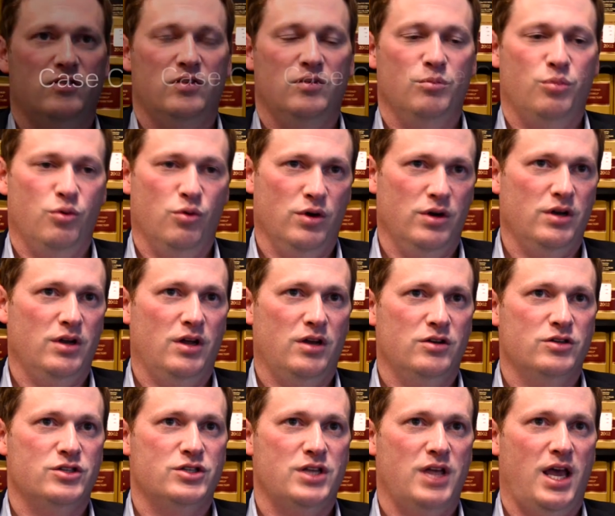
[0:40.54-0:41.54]
important to
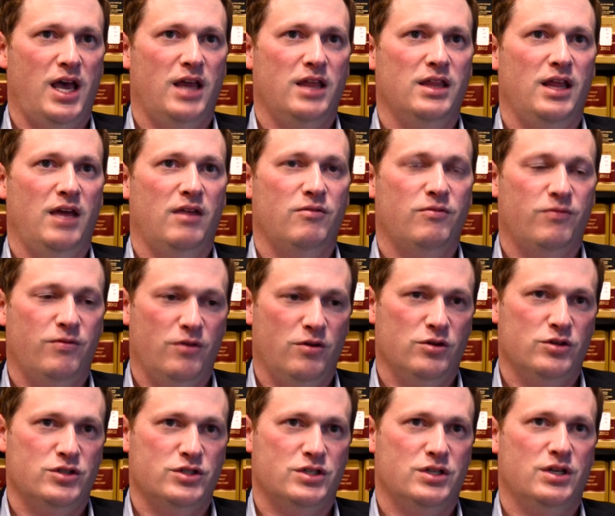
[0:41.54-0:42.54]
understand that
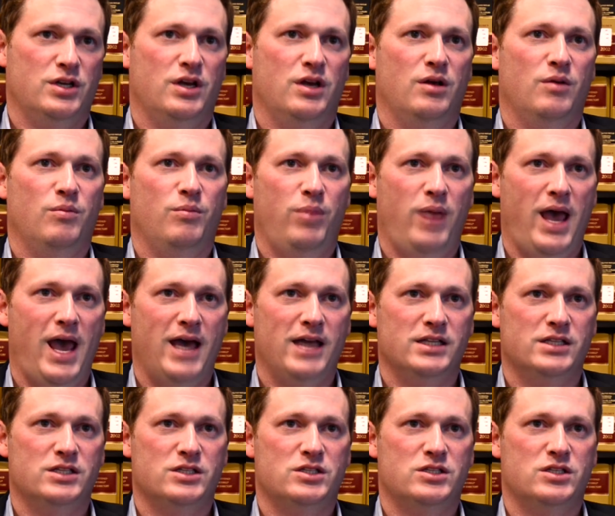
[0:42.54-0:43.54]
first,
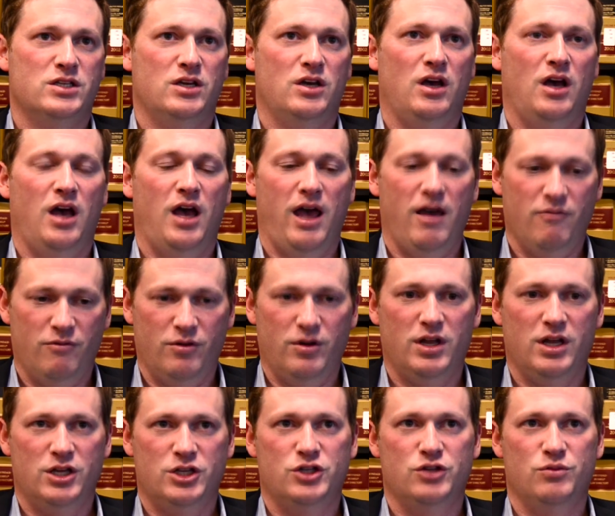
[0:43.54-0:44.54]
patents, every
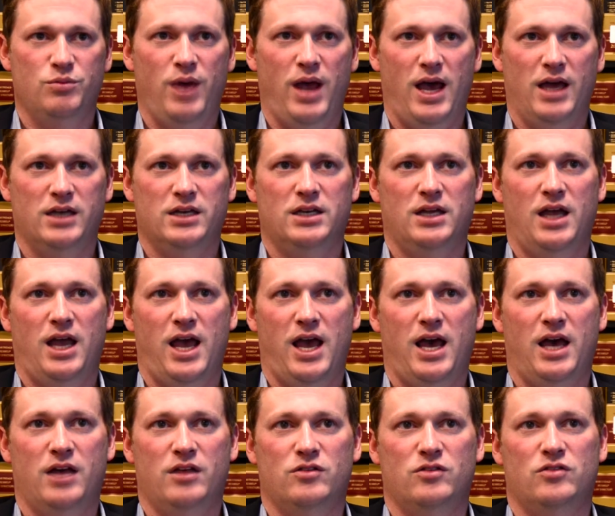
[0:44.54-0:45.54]
issued patent
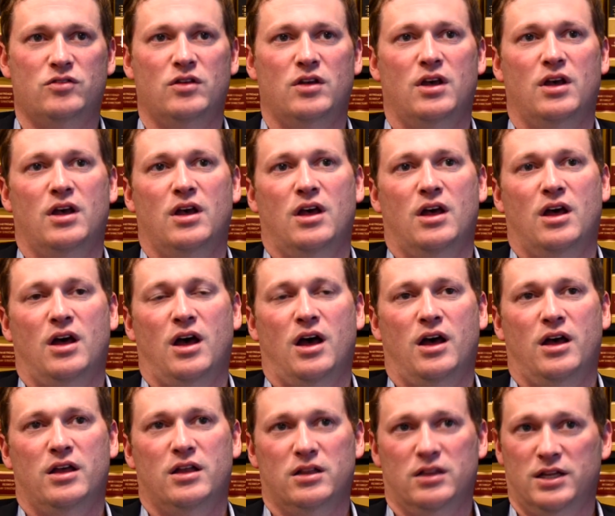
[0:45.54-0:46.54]
has
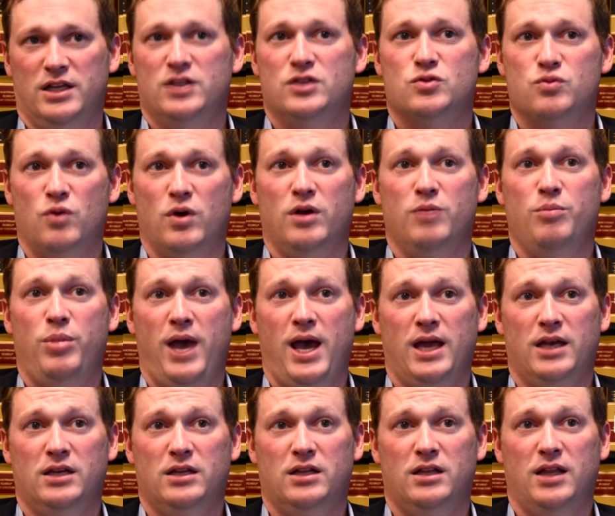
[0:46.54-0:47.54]
at least one
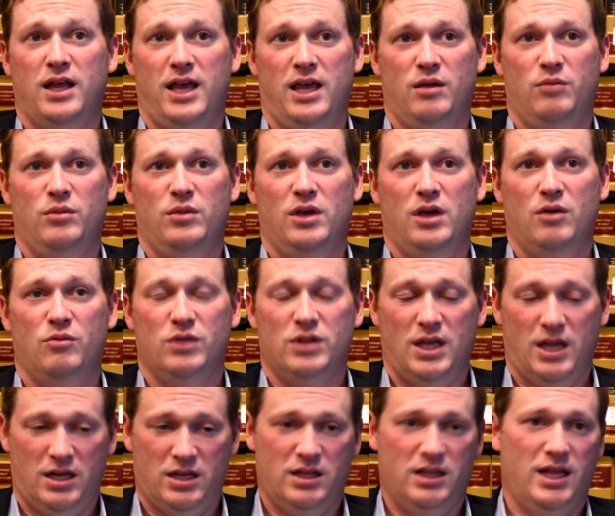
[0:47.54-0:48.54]
patent claim, and what
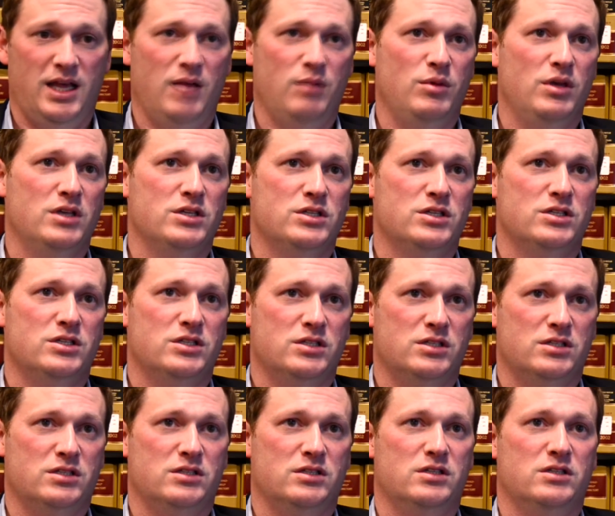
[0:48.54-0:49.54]
that claim is
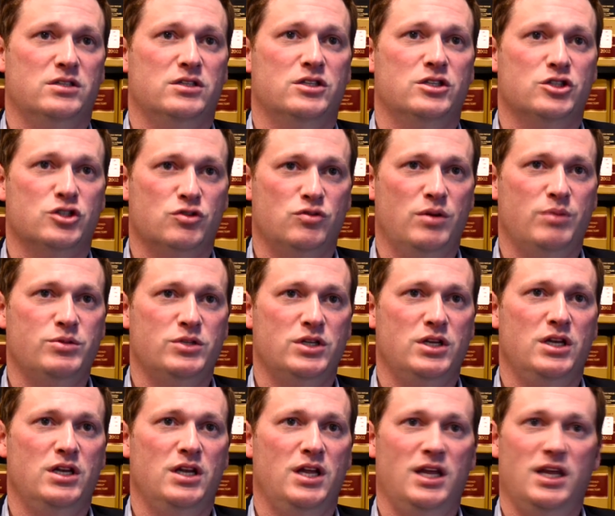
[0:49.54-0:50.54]
it's a
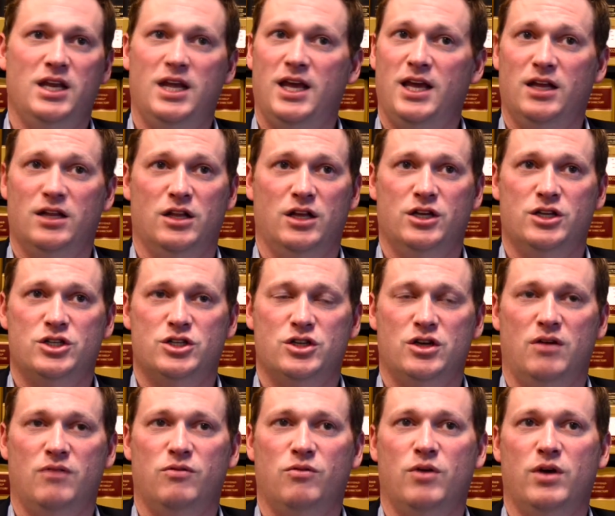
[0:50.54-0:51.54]
description in English
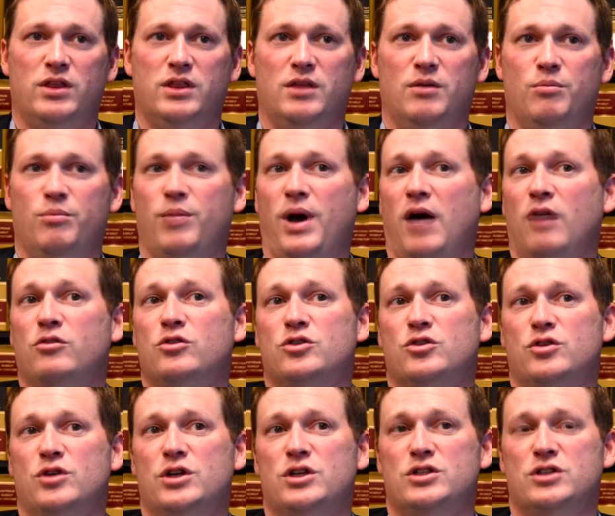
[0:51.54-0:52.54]
of what the
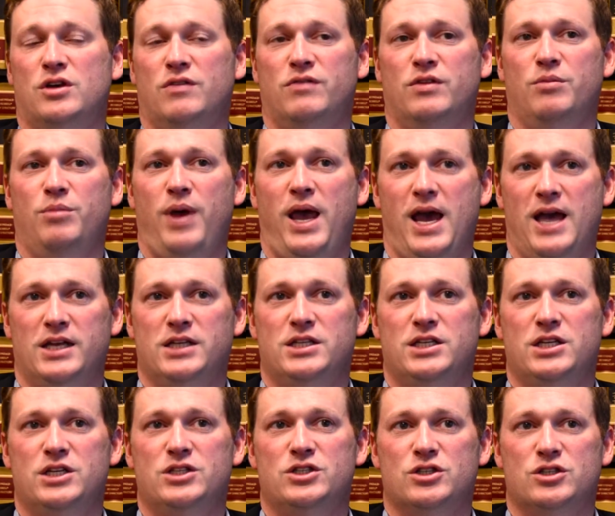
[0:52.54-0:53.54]
boundaries of the
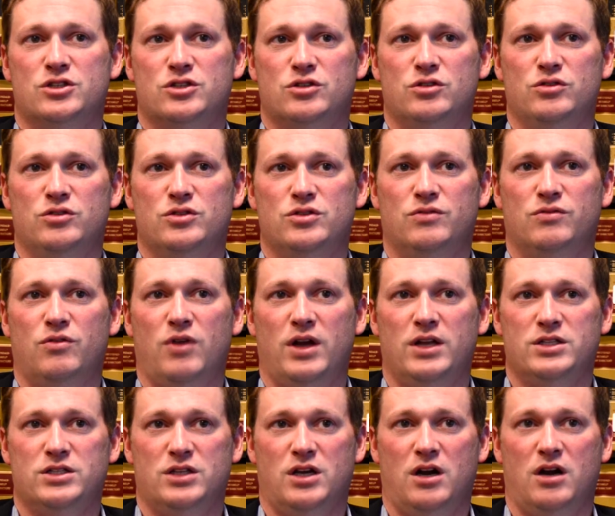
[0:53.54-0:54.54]
patentee's exclusive
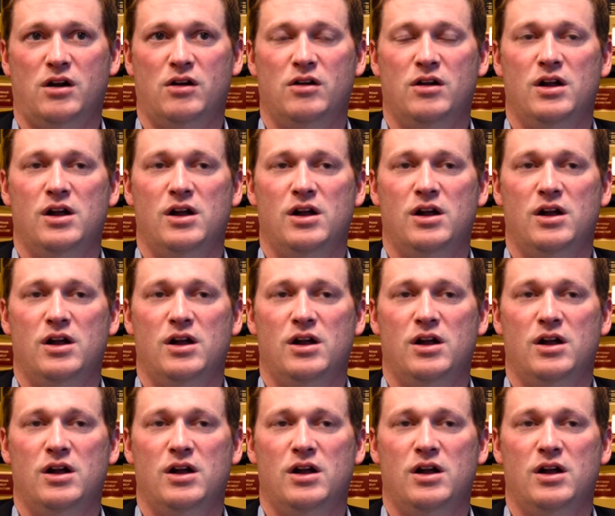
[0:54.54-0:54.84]
rights are.